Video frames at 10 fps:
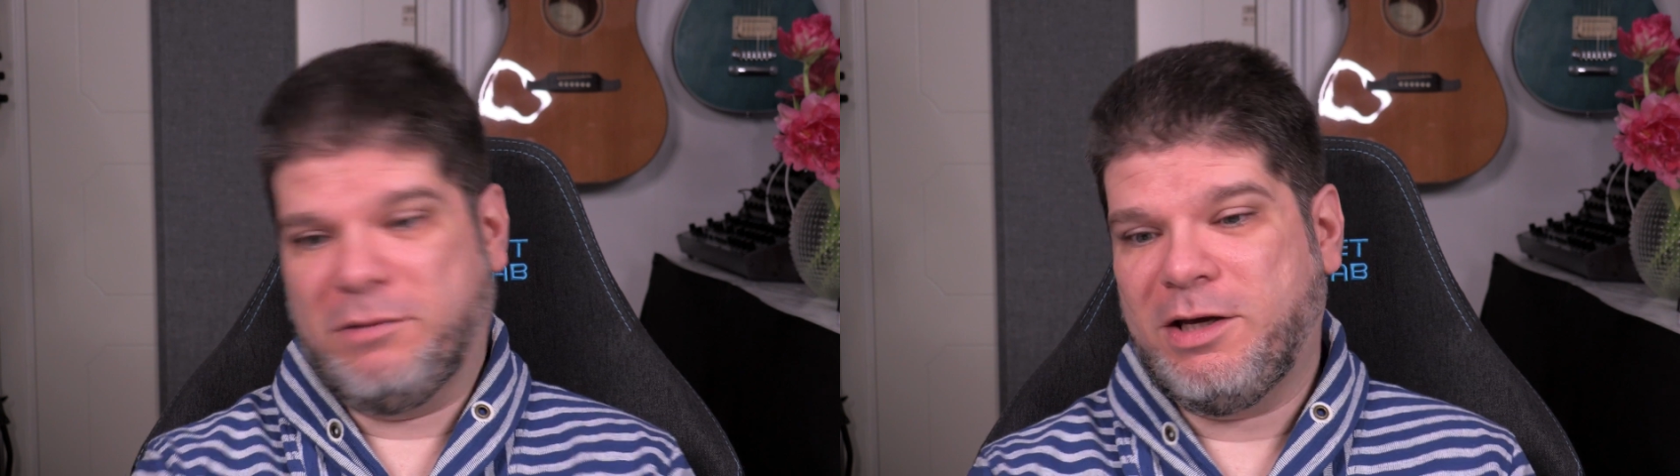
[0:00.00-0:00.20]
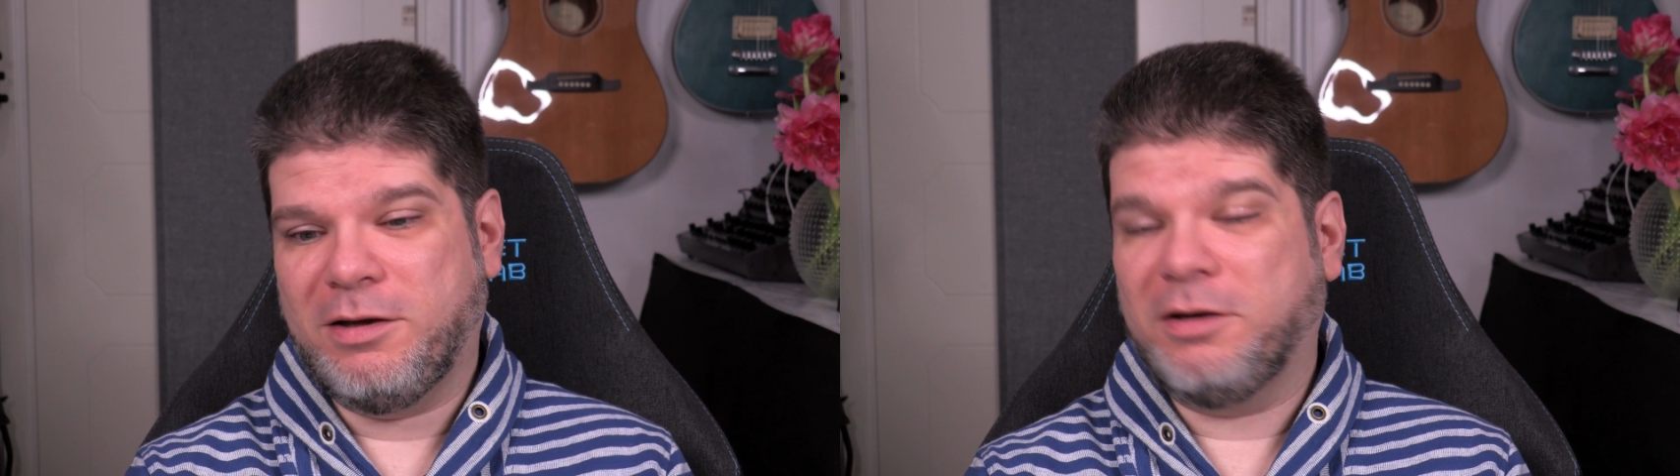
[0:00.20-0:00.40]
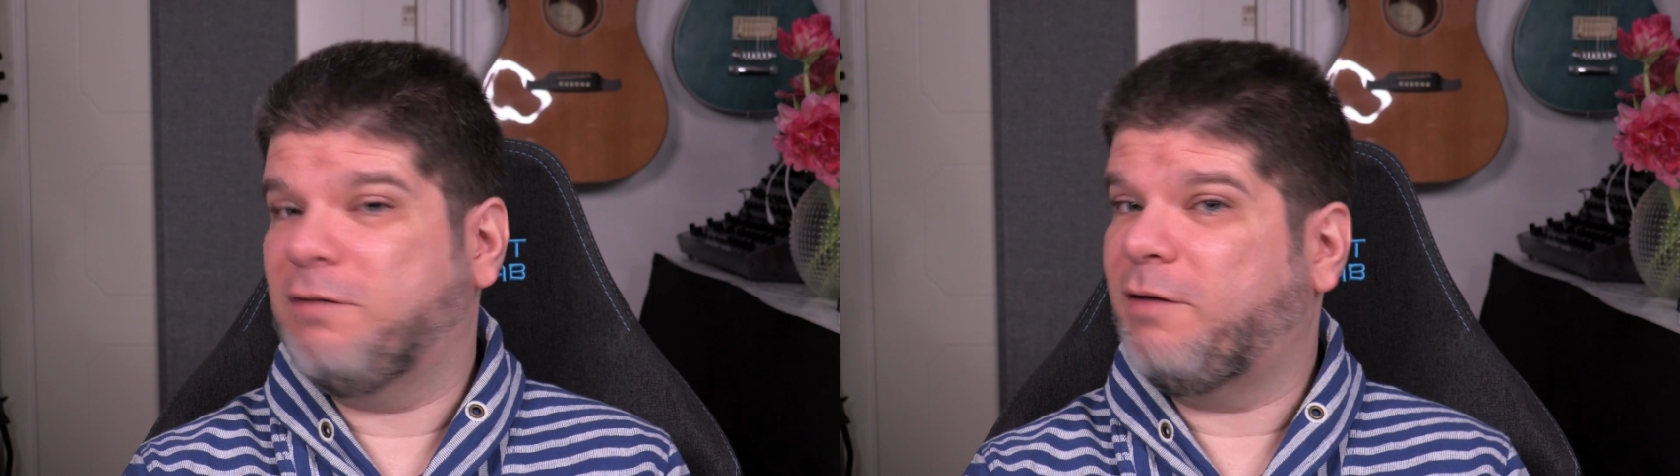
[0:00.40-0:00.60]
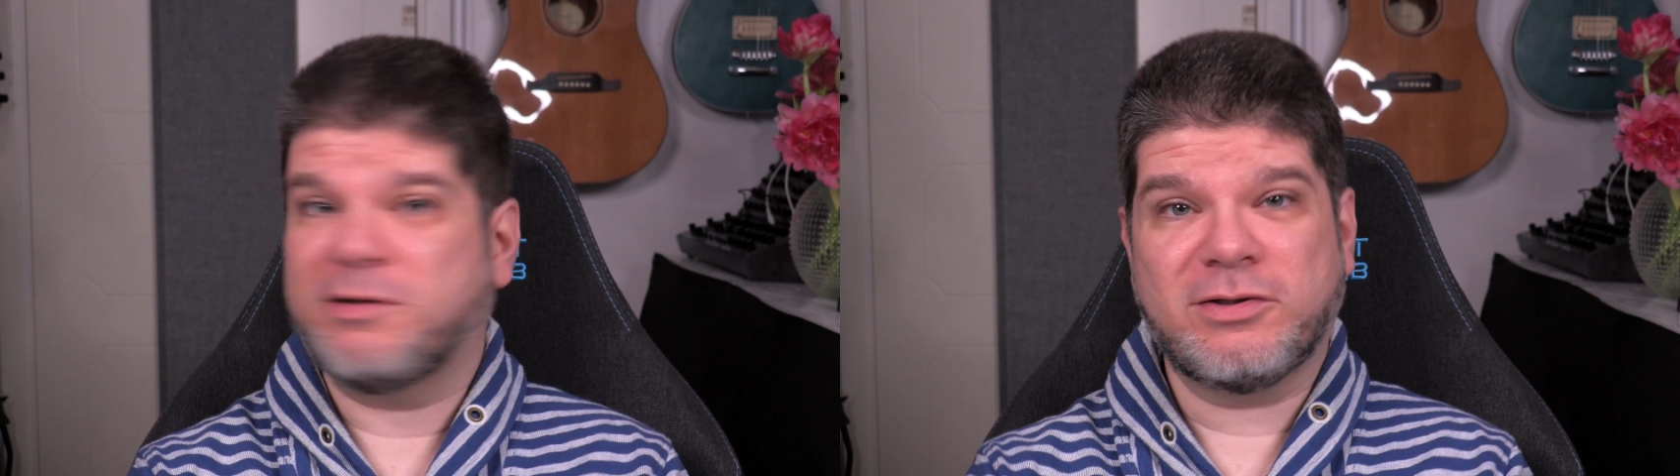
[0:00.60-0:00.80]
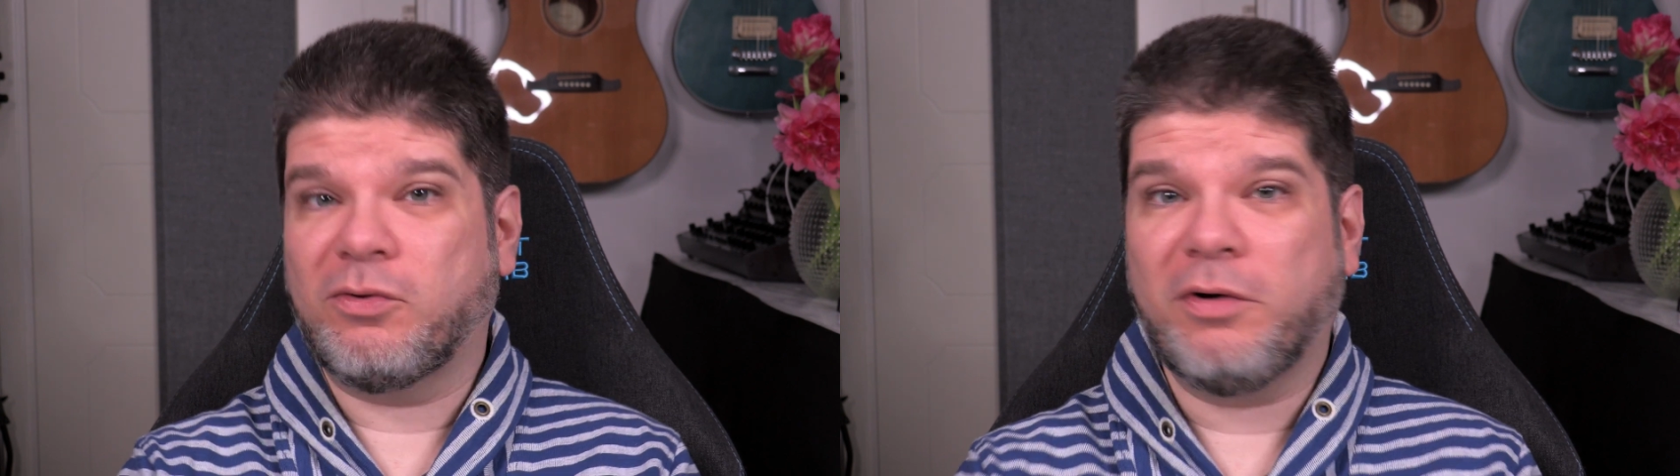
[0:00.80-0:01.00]
e-ink
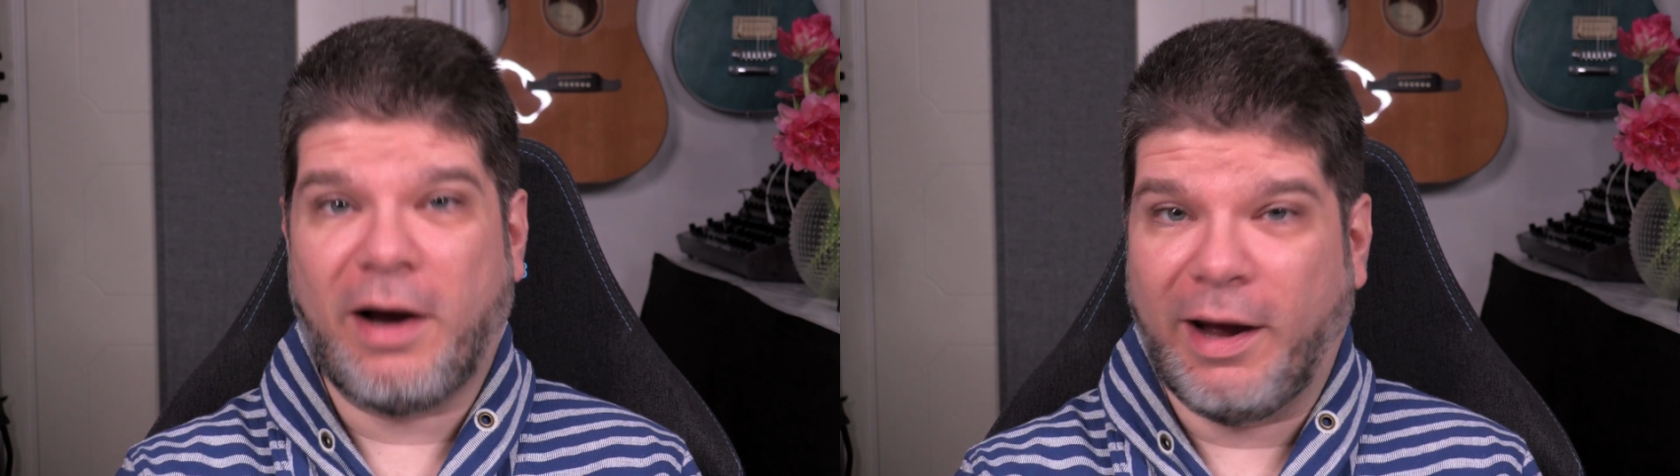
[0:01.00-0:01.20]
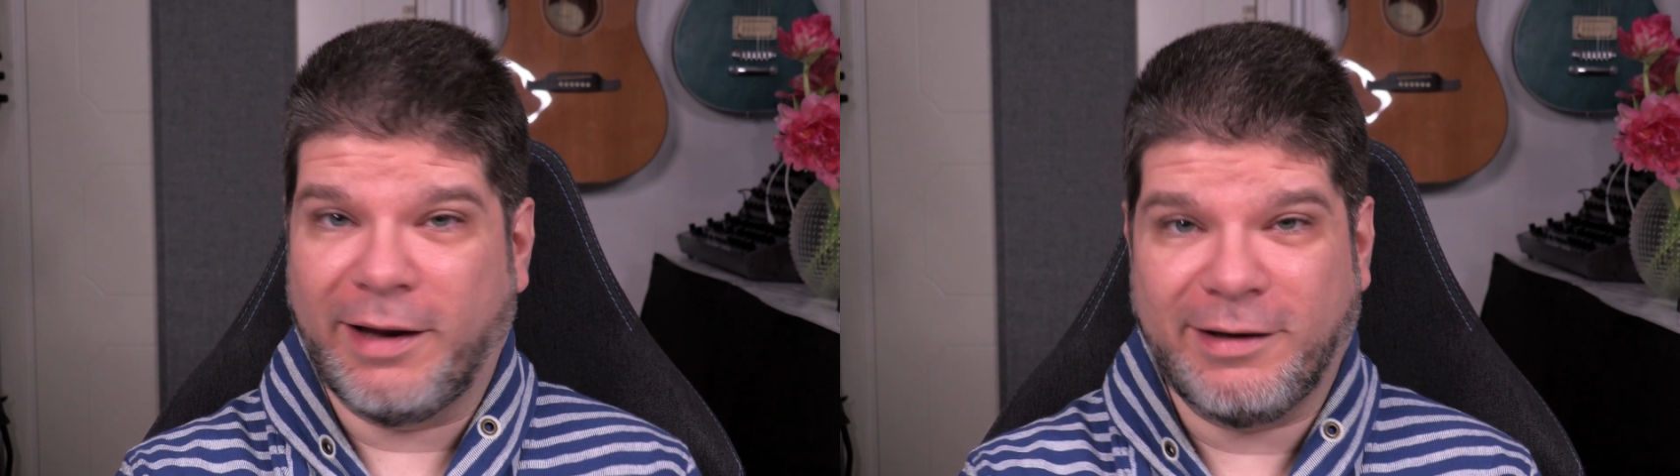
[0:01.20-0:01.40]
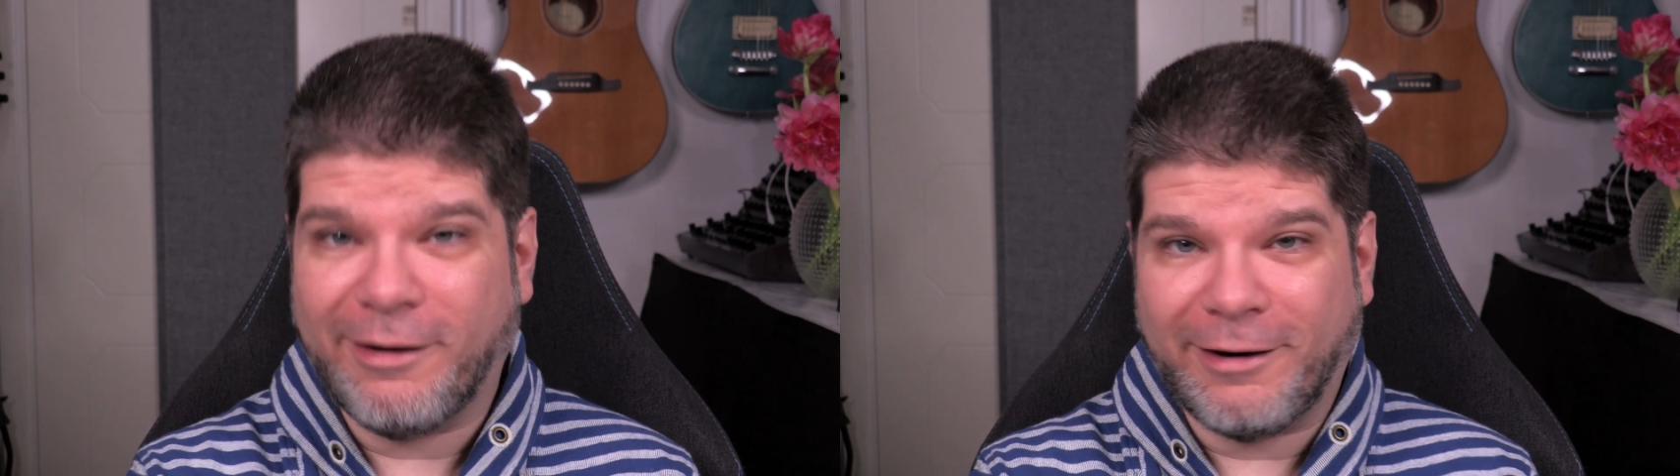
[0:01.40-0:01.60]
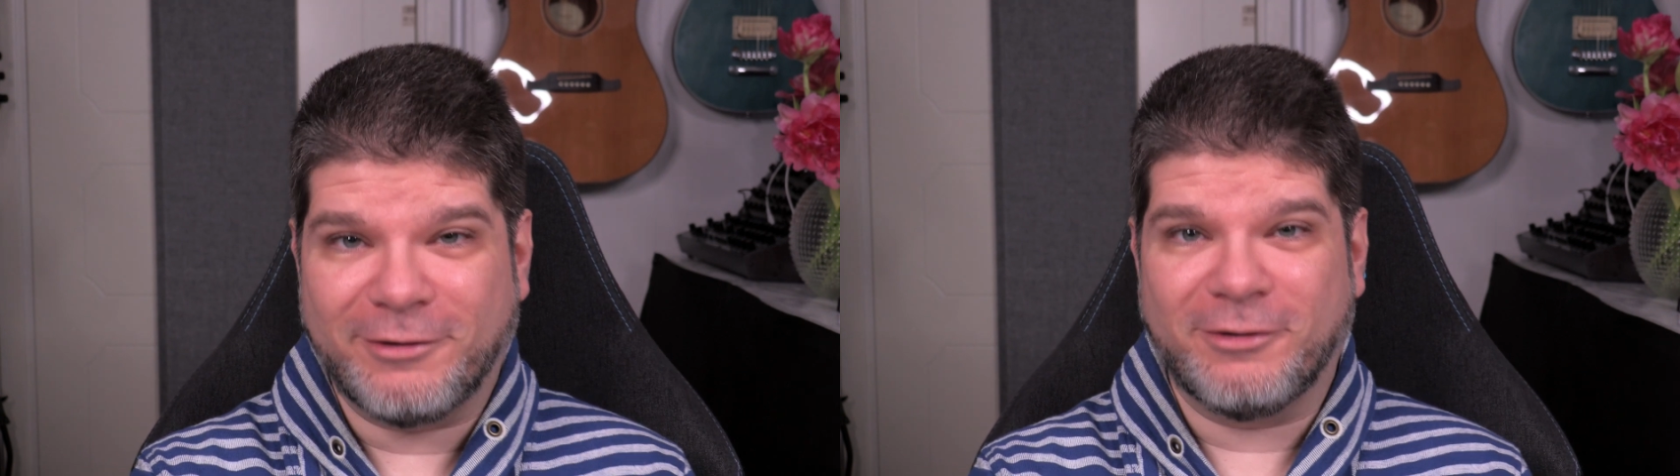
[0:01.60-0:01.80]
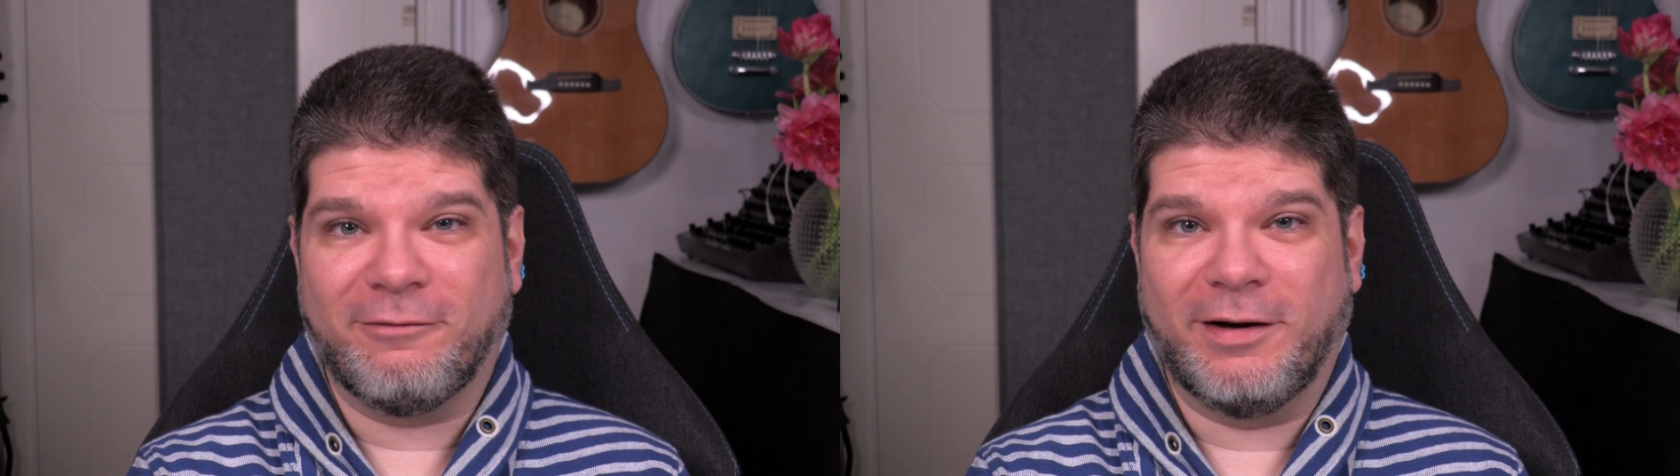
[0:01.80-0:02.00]
devices or any
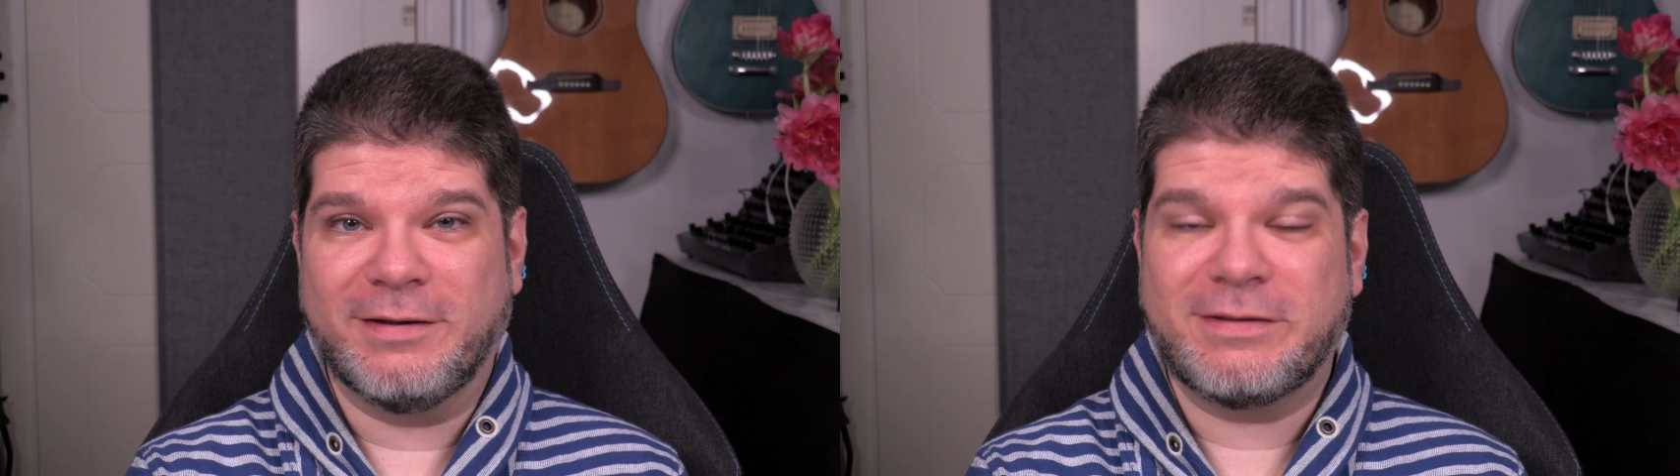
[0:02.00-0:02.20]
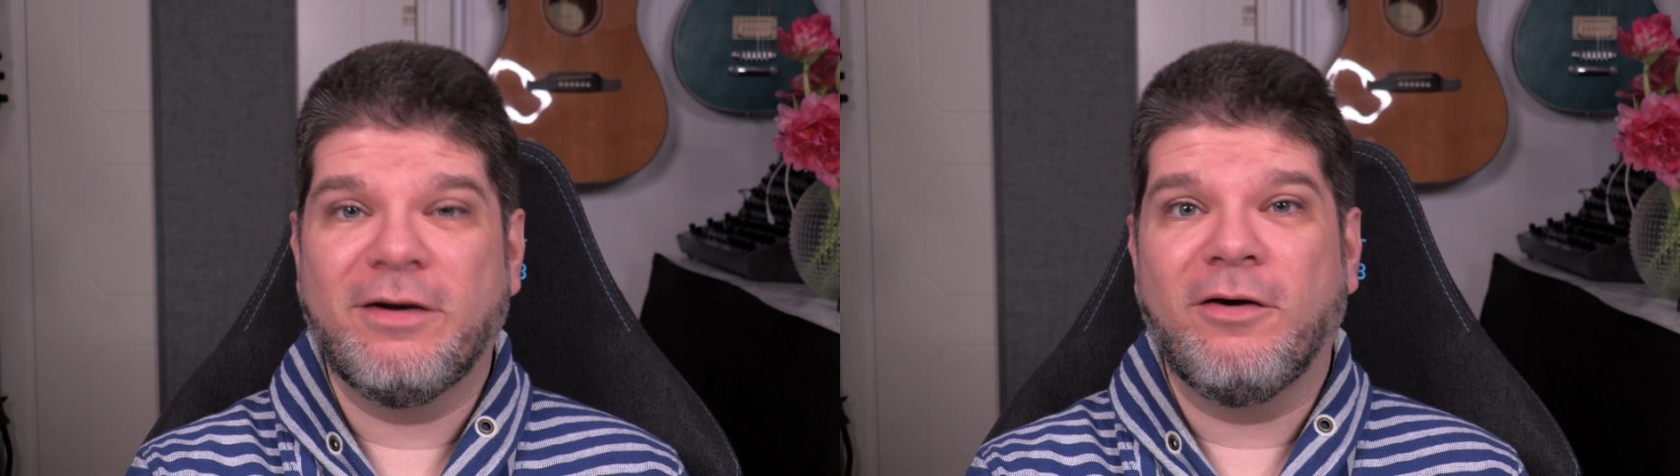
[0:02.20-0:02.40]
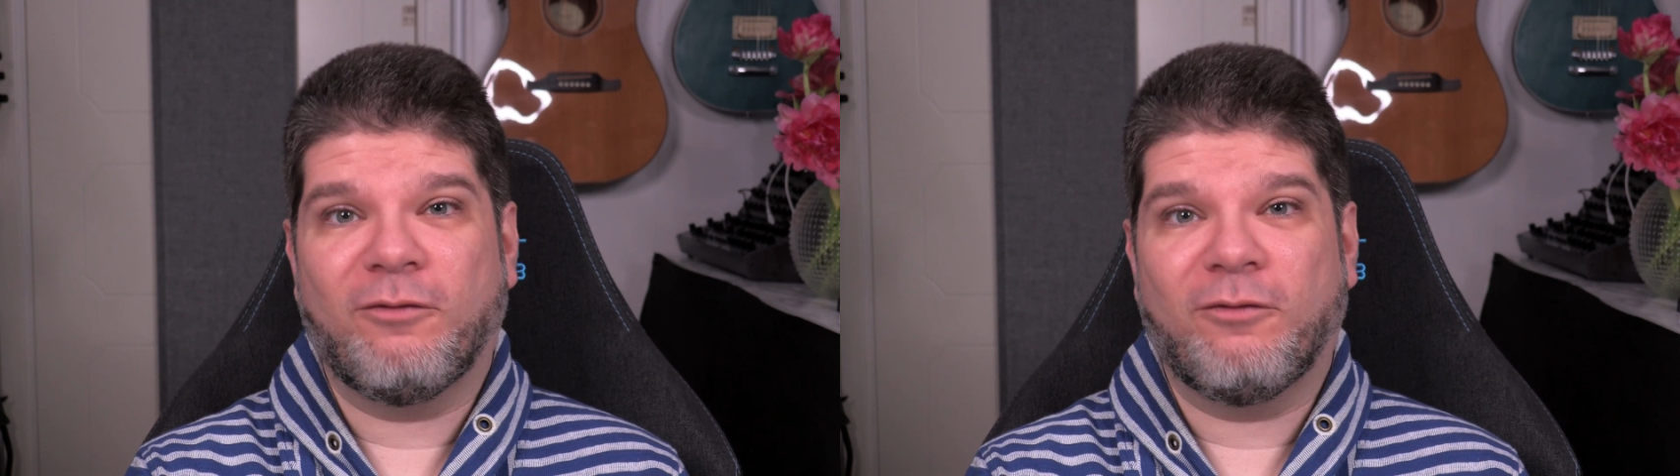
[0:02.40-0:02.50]
other device